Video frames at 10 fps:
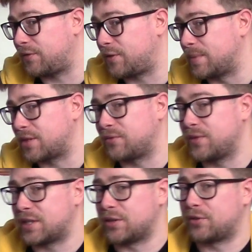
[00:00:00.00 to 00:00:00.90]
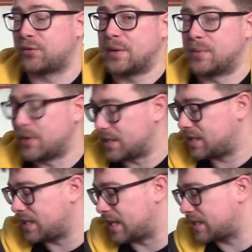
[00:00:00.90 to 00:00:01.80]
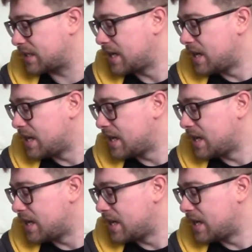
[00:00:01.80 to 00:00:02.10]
from its original 3.6.